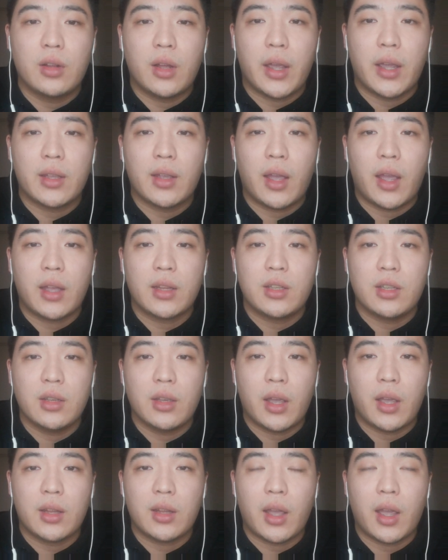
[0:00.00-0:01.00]

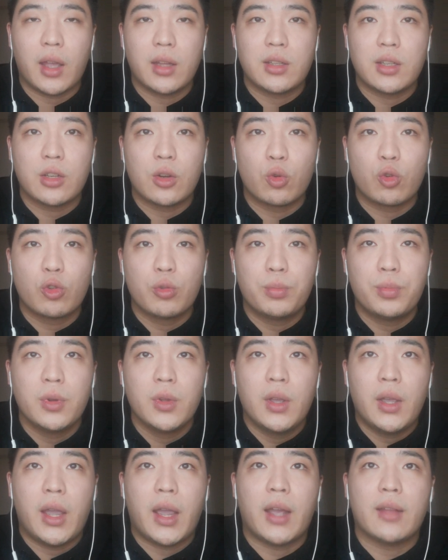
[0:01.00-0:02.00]
IT group,
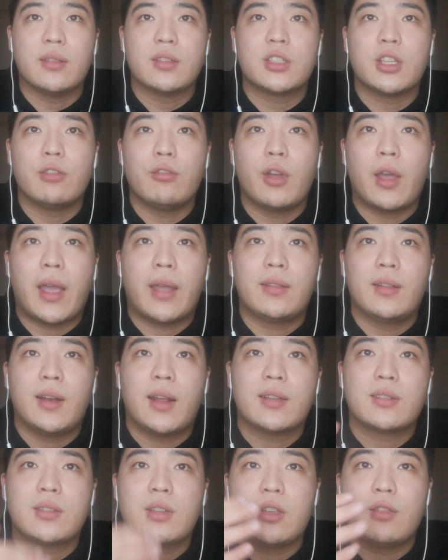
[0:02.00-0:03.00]
and they will
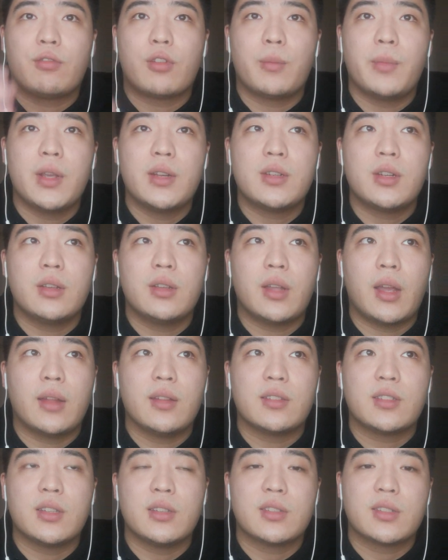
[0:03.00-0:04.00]
analyze the information
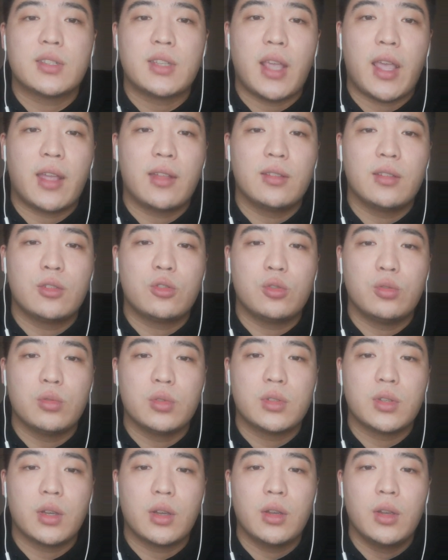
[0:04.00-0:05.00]
and then send
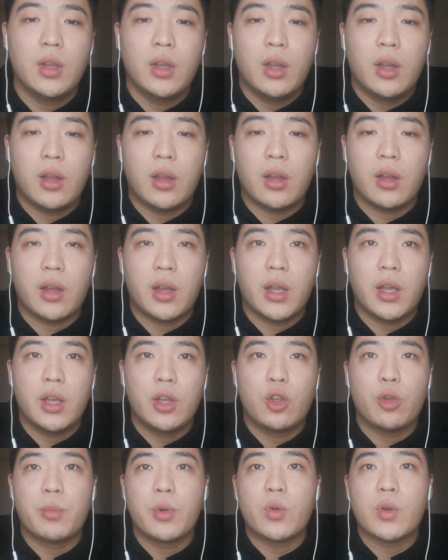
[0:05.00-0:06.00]
to the
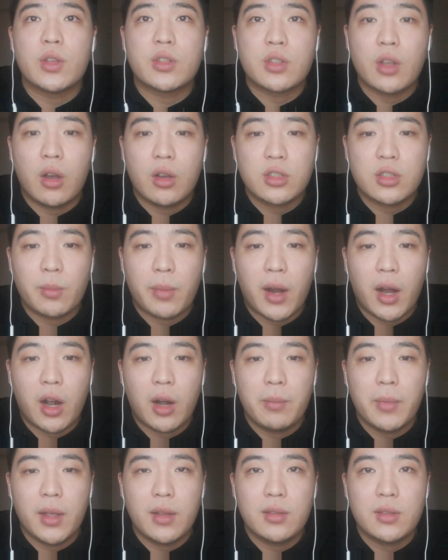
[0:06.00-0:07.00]
human resource
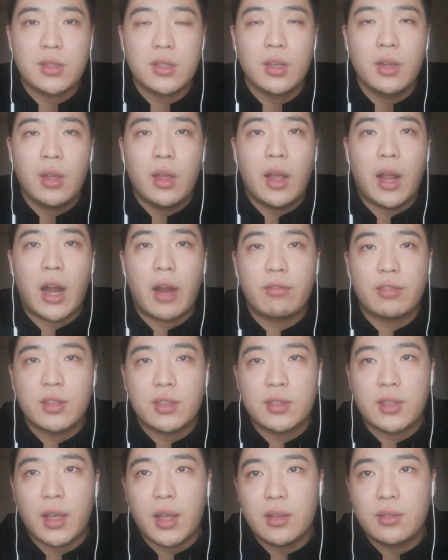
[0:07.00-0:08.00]
department.
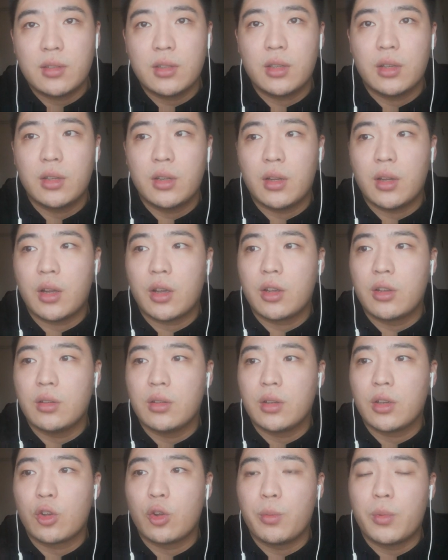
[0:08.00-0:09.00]
After that, a
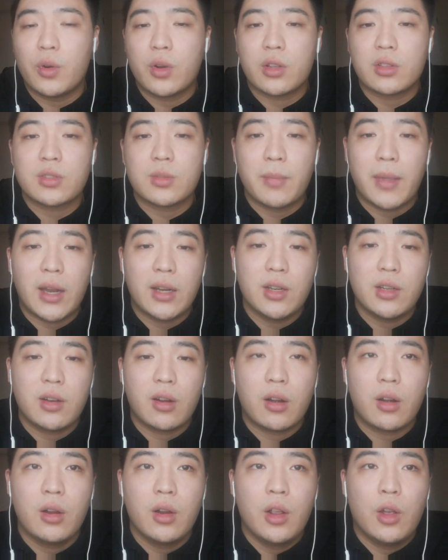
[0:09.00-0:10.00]
human resource
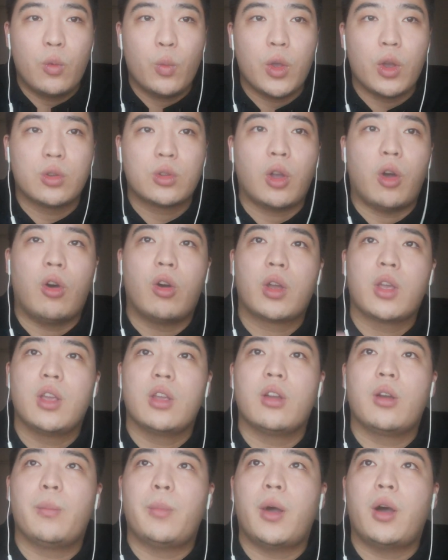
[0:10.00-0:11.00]
manager will
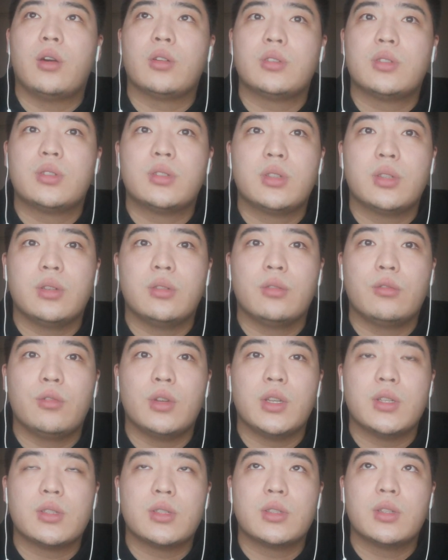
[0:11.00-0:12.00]
talking about
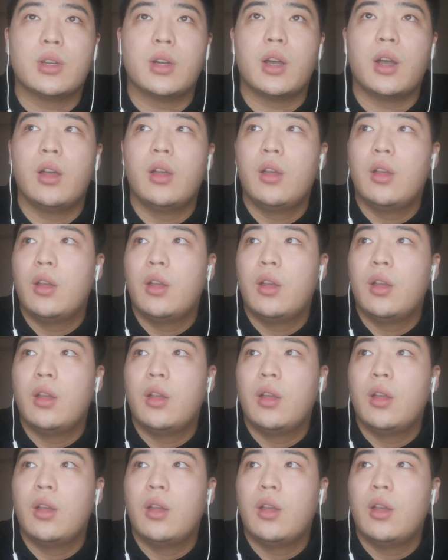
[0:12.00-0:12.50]
with the